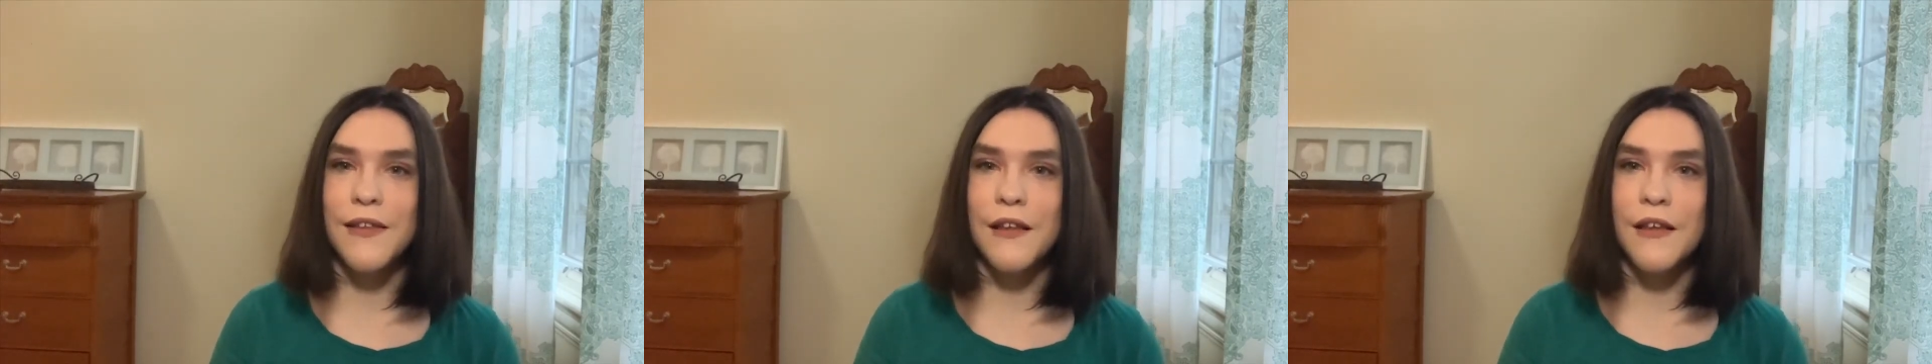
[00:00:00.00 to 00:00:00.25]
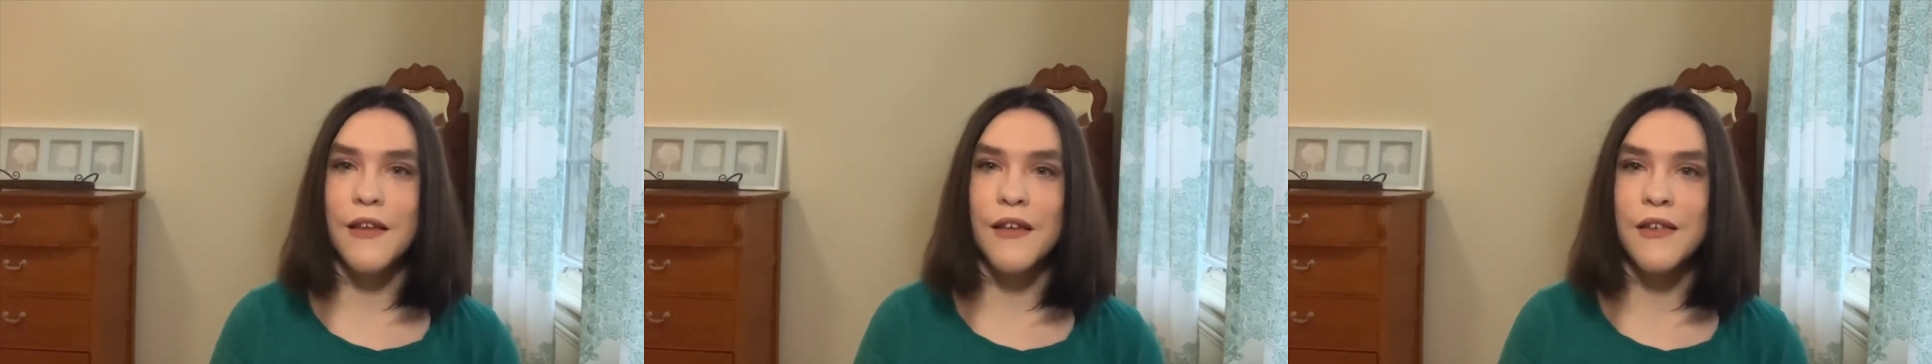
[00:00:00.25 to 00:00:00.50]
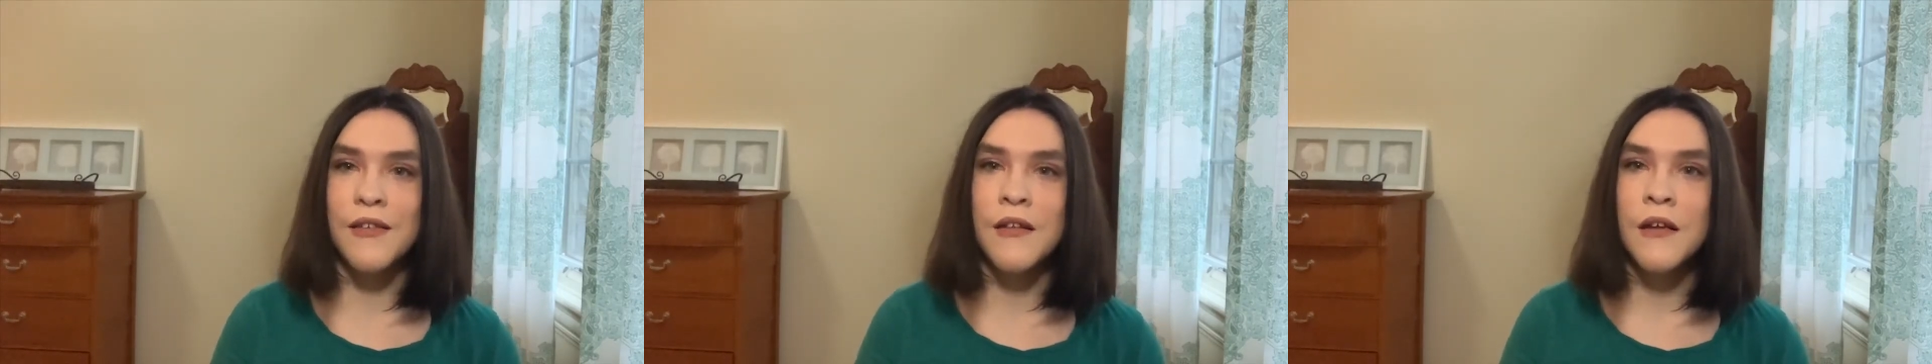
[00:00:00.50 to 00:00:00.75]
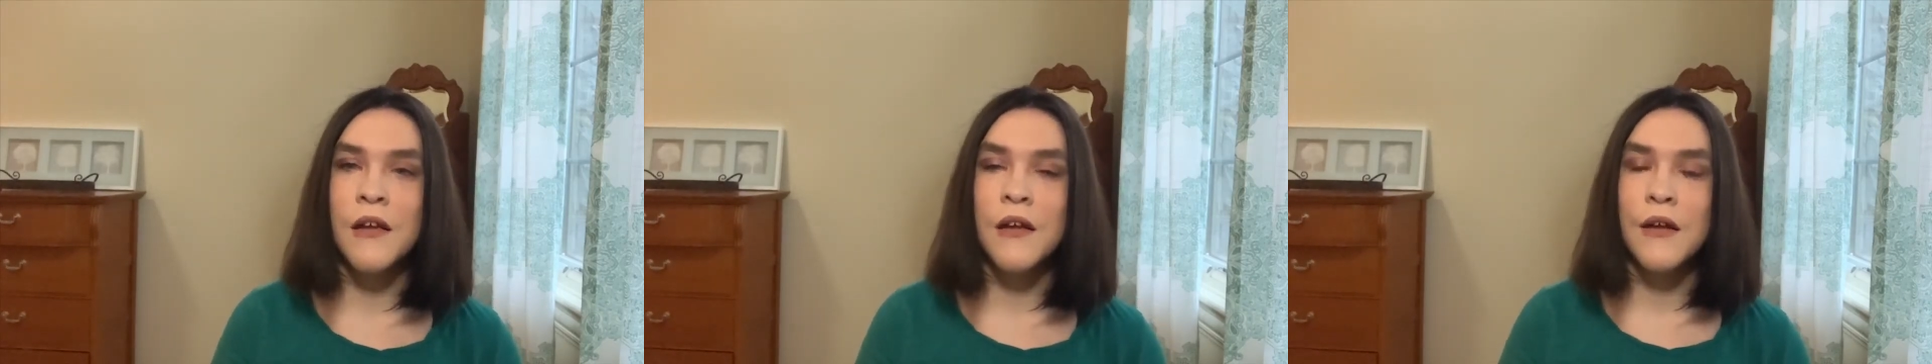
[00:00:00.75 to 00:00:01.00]
this
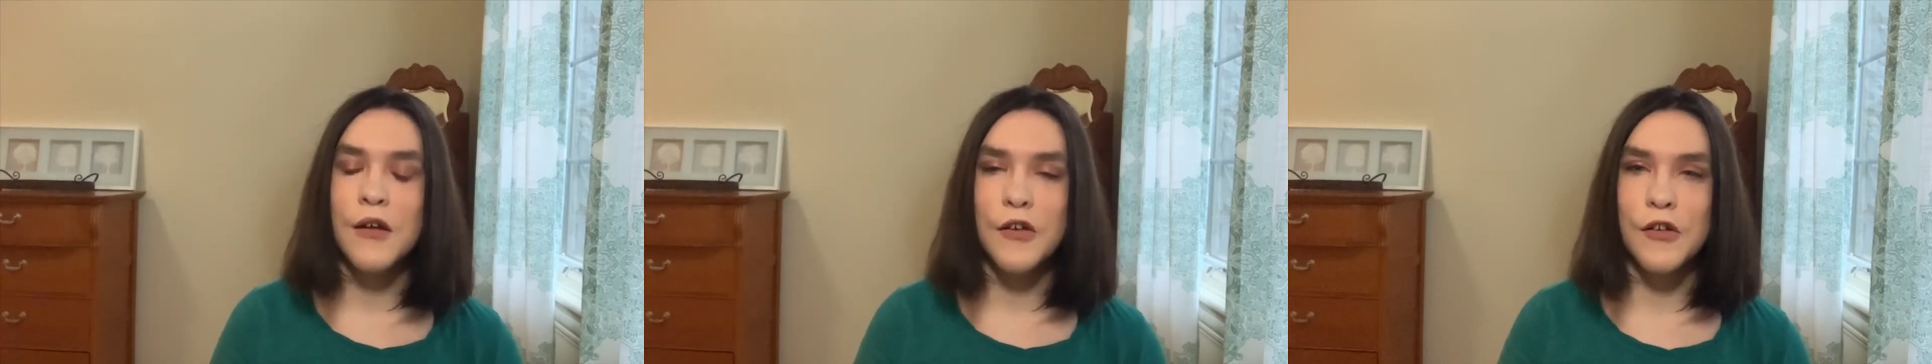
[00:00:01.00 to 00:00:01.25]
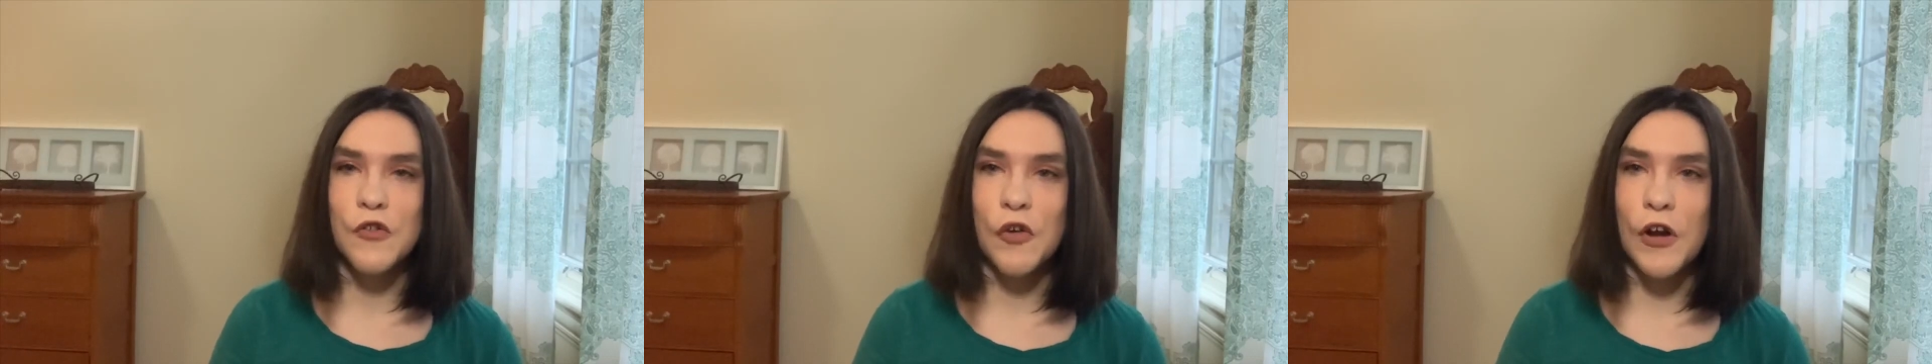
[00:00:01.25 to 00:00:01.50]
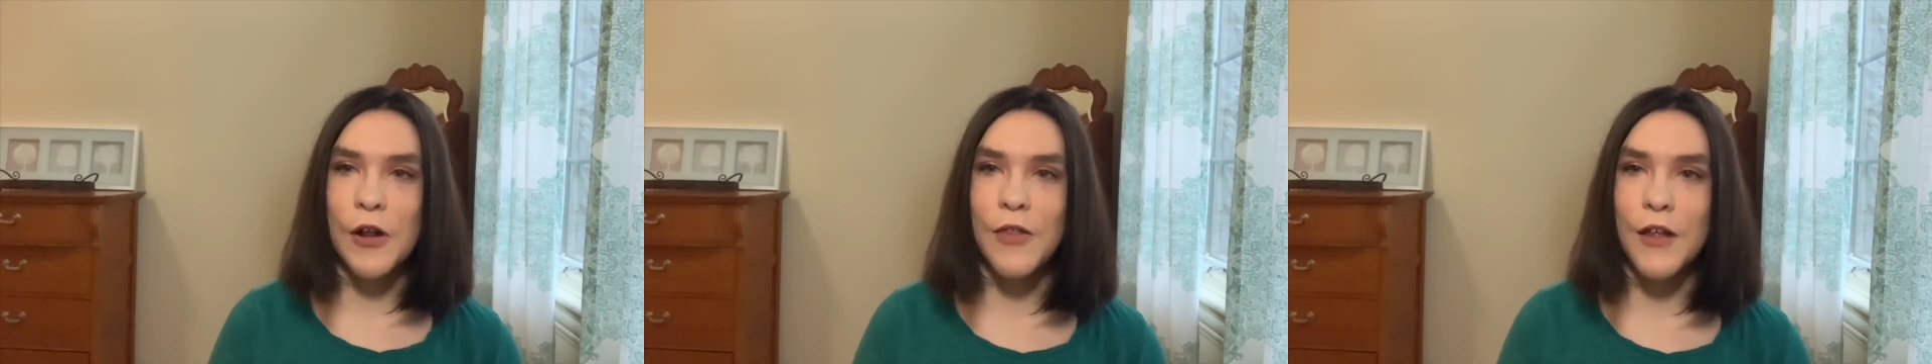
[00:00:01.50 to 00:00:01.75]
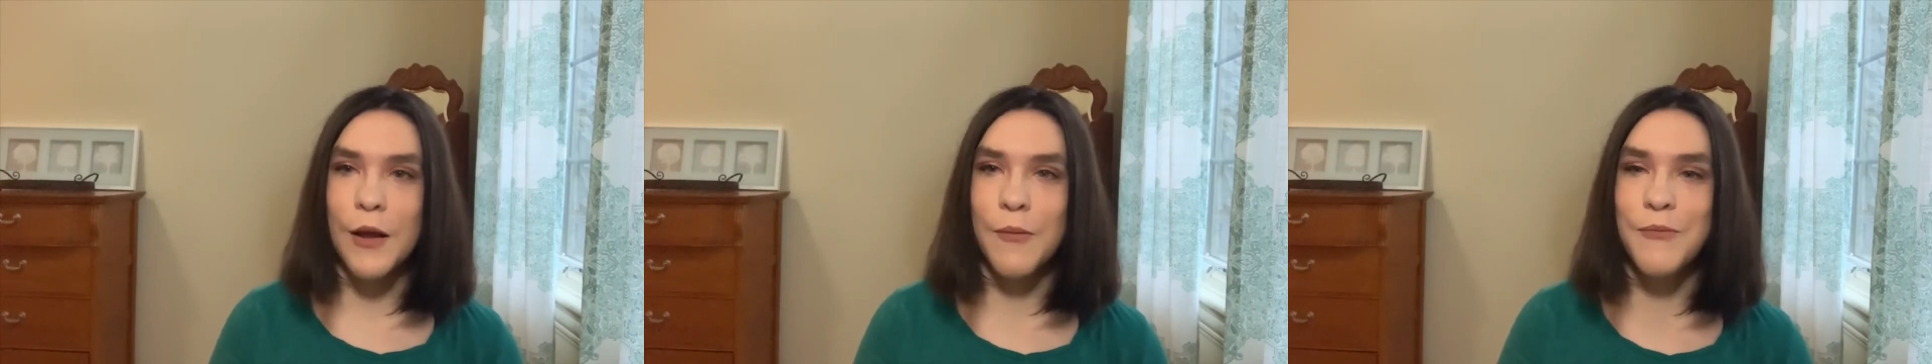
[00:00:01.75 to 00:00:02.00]
journey
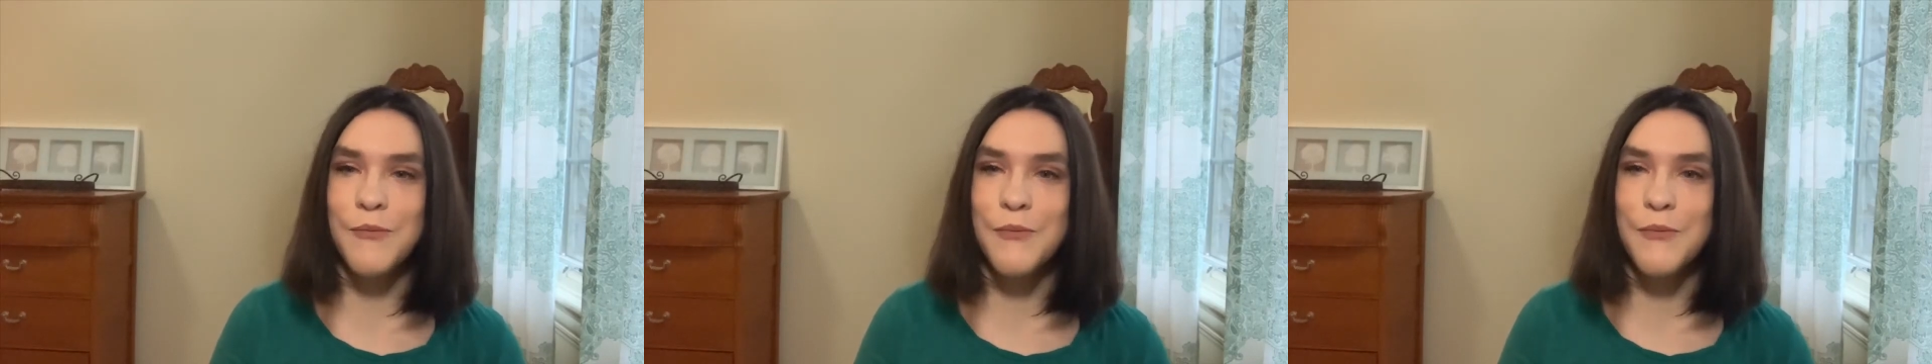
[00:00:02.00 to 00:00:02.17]
that I'm